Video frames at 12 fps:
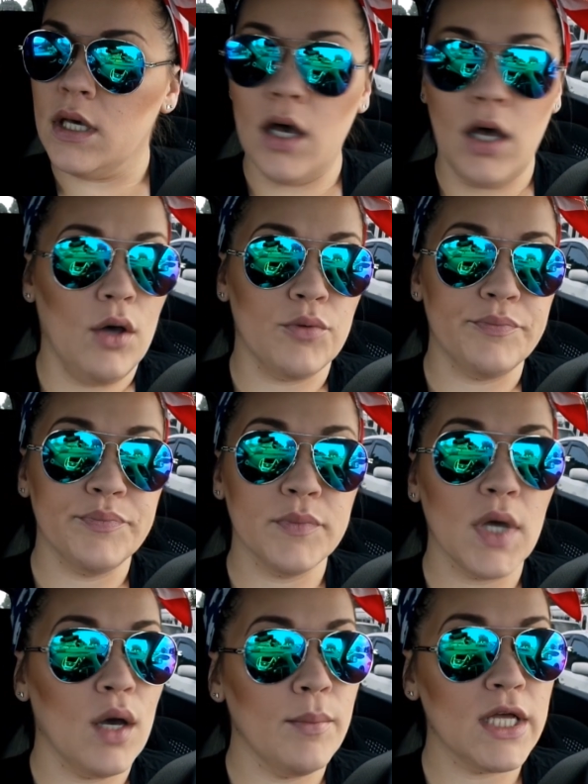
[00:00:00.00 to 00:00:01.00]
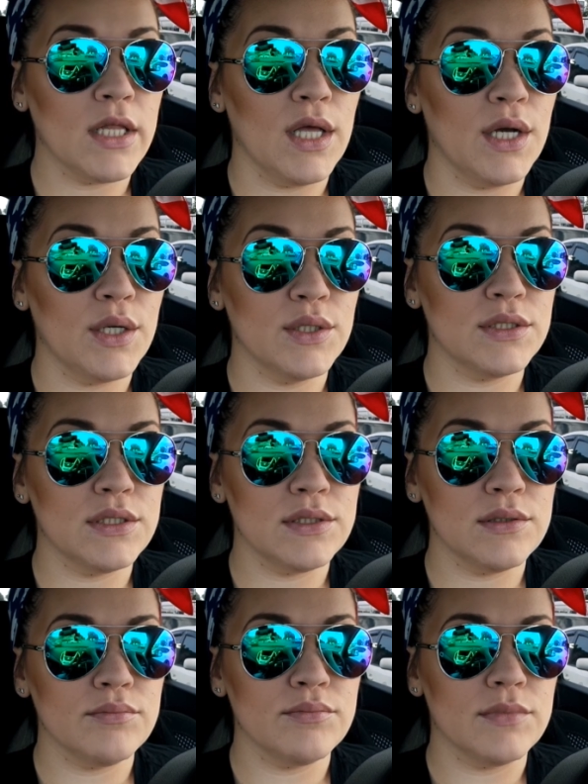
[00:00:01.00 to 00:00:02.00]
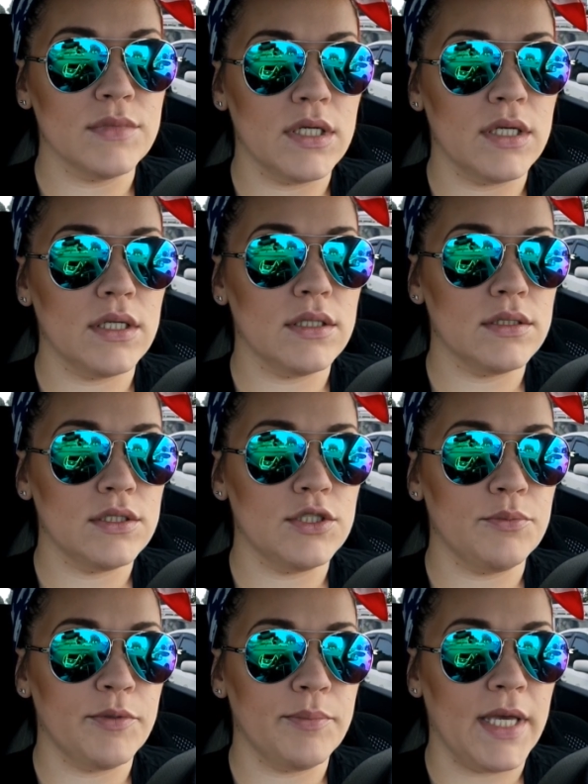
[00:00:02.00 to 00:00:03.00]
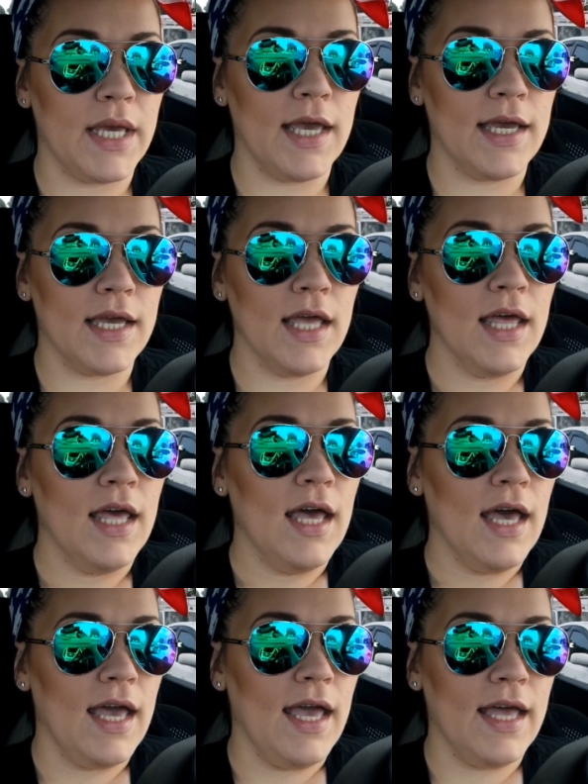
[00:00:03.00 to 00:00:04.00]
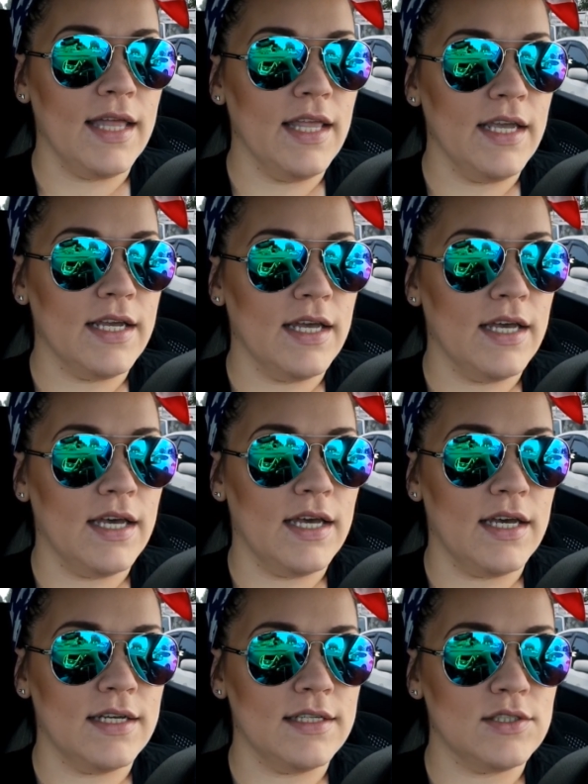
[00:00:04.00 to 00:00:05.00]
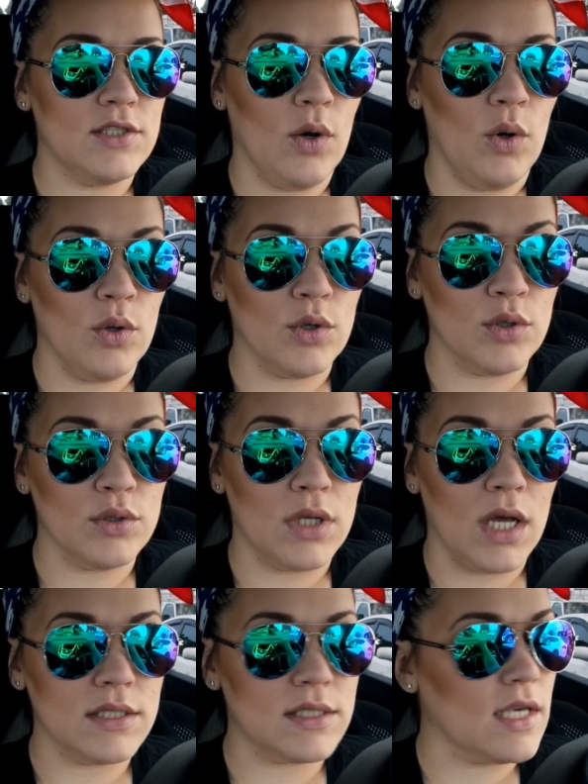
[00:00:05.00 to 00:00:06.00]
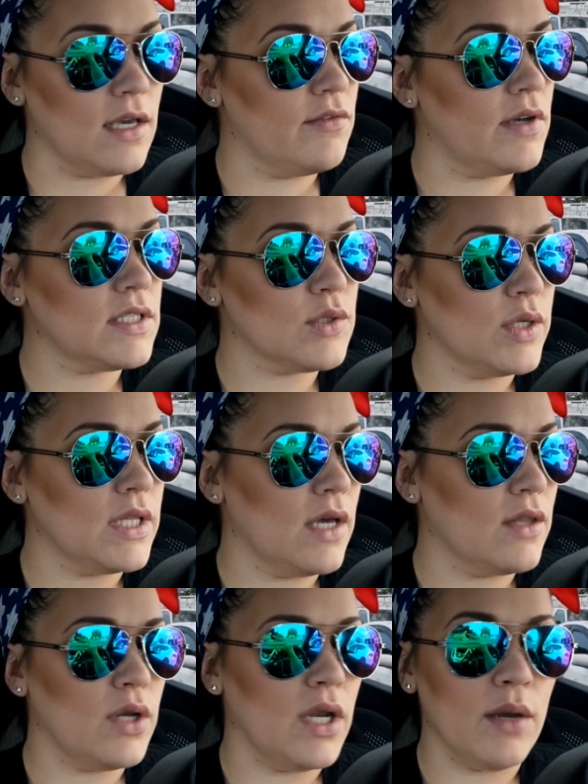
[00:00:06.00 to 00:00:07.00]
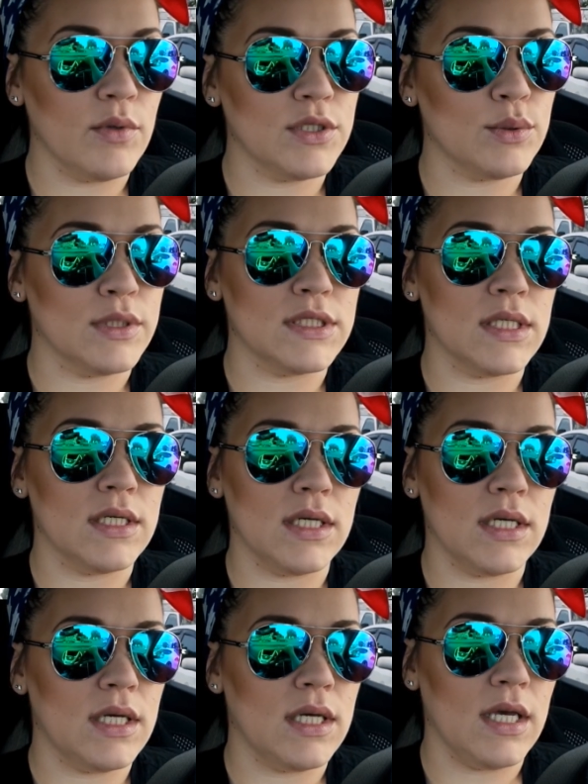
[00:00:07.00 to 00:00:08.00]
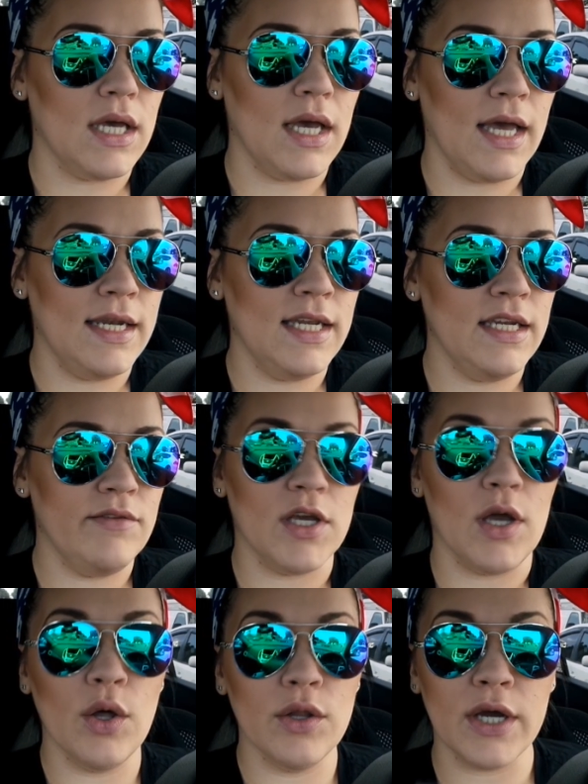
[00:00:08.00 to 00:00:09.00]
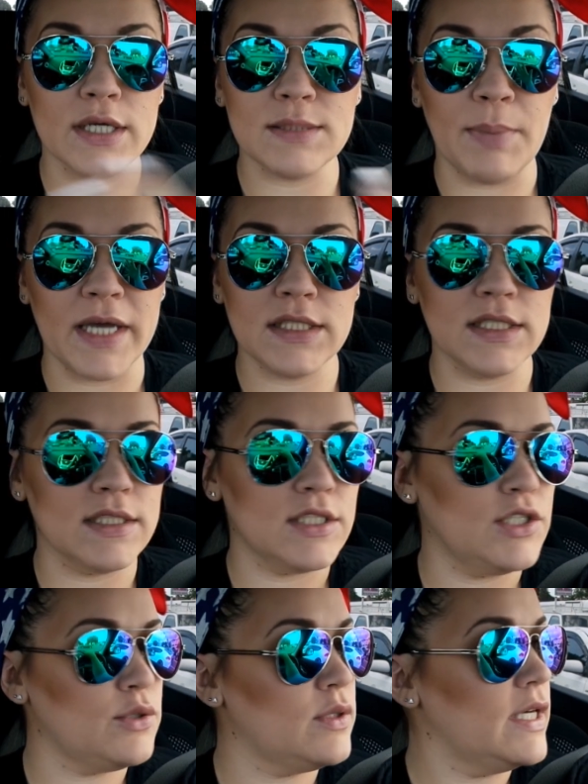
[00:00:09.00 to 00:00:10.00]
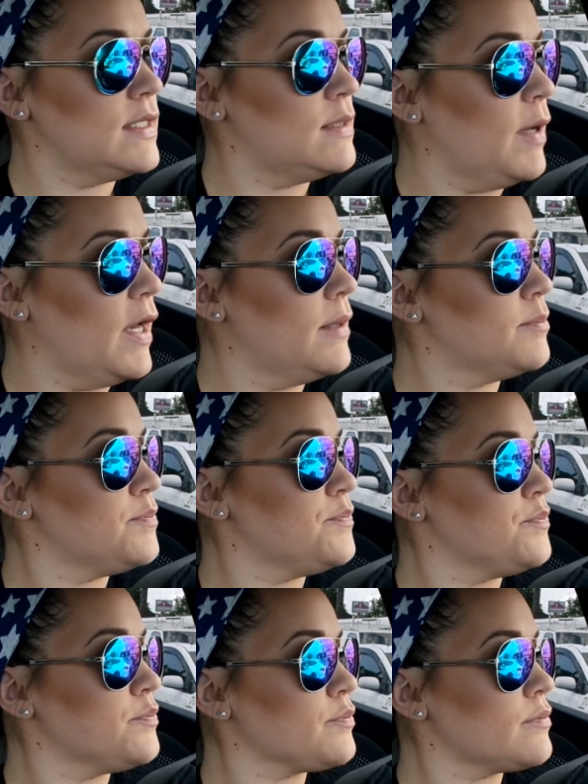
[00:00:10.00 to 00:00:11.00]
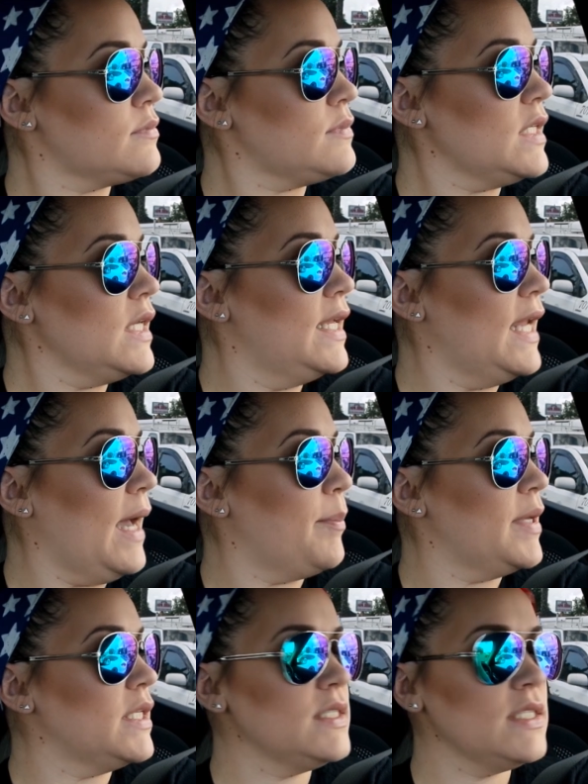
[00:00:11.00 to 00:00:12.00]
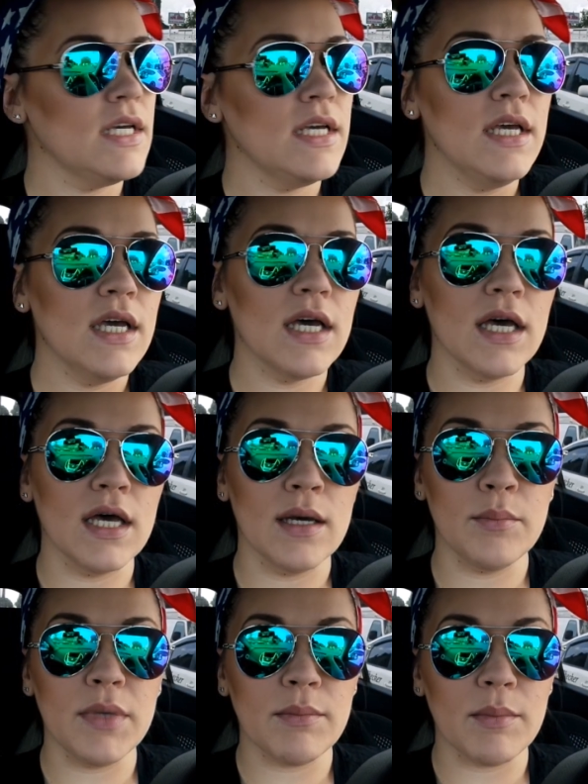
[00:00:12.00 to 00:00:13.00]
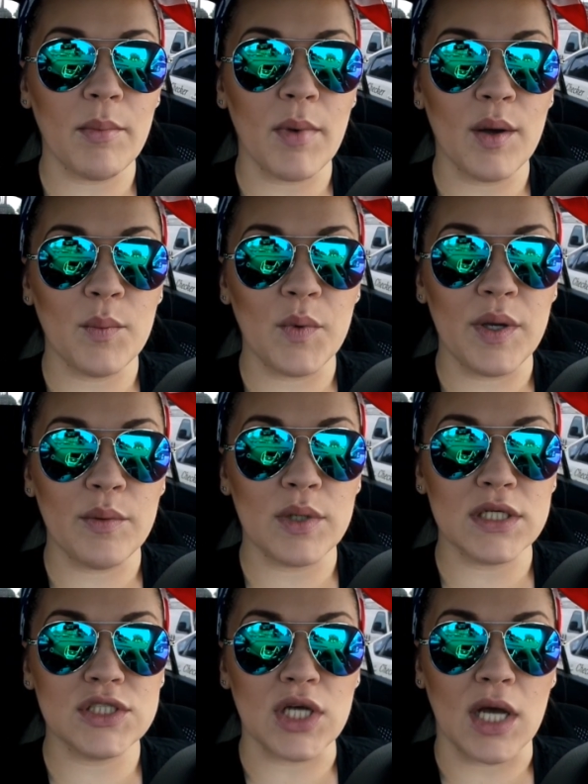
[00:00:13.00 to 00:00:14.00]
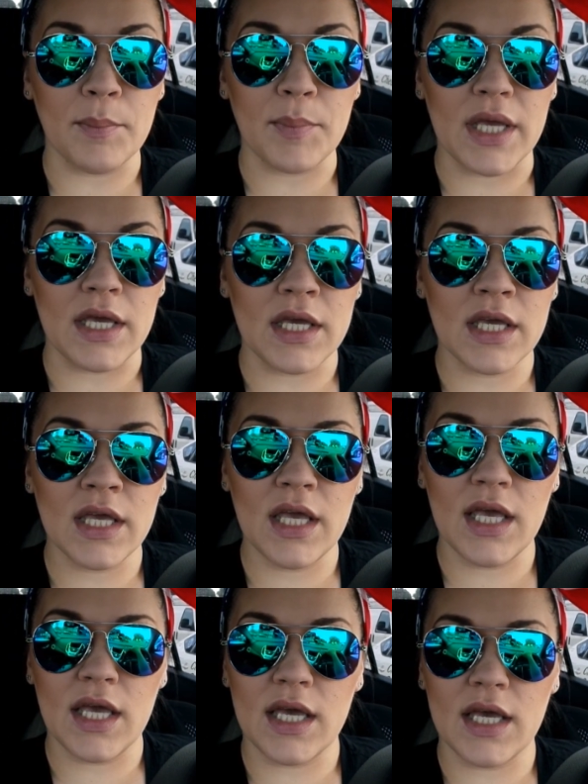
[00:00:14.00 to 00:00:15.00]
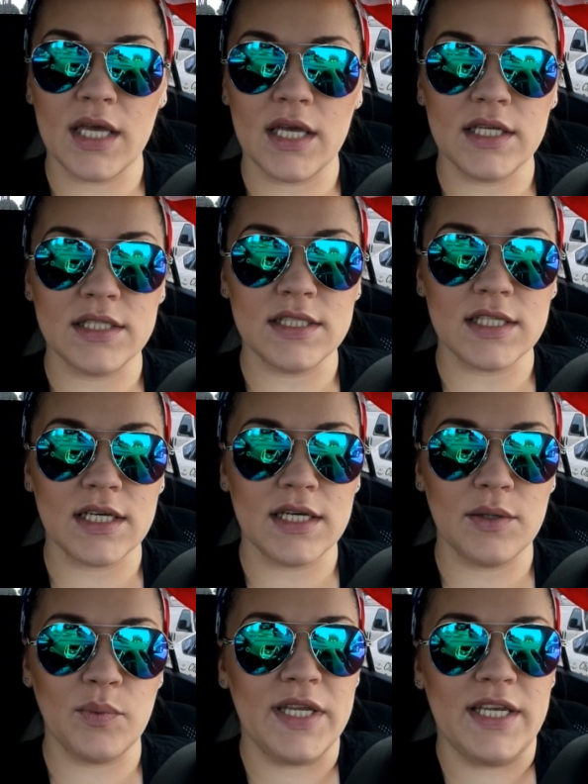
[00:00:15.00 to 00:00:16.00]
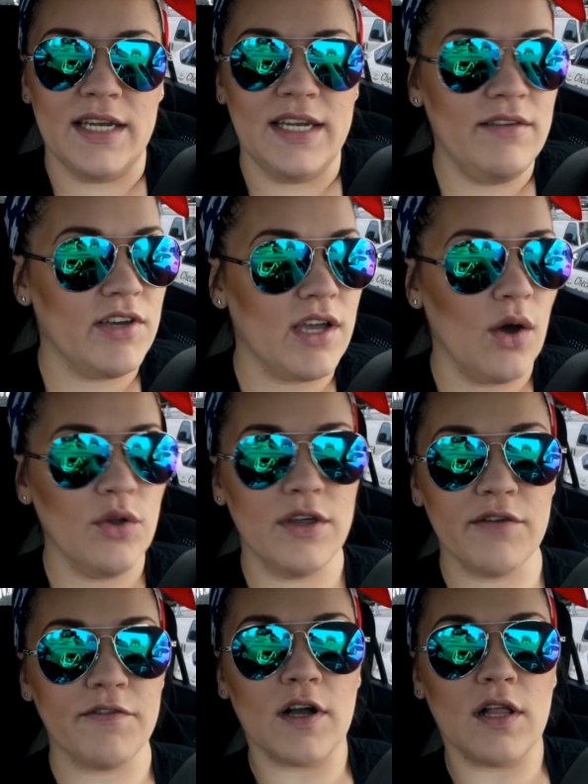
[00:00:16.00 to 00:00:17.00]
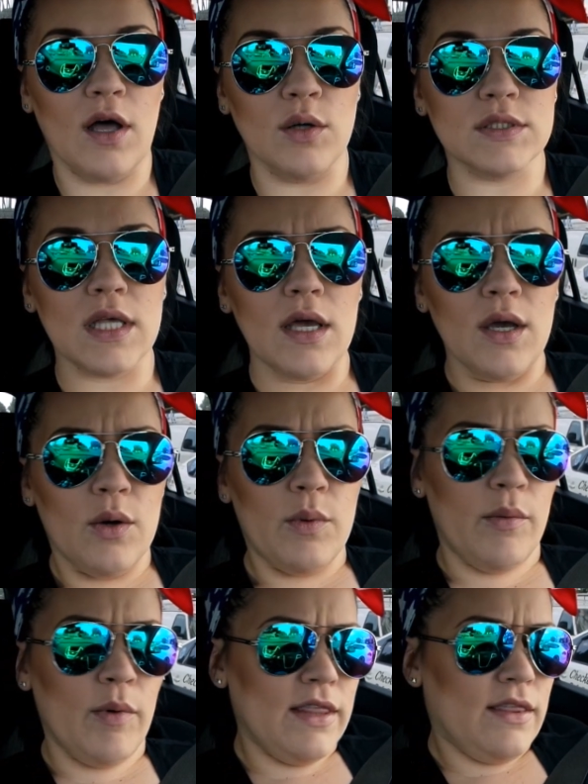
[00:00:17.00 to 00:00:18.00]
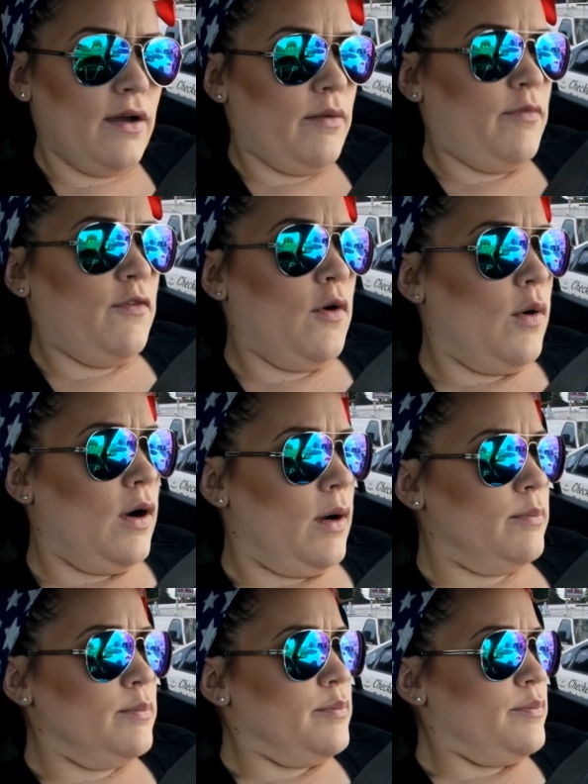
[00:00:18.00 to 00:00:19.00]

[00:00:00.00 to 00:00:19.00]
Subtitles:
Oh, all my clothes. They're super big. I had like a total non-scale victory the other day, which was, I didn't even go there expecting to do this, but it happened. Me and my mom, we were shopping, and we didn't even go there for clothes. We went there for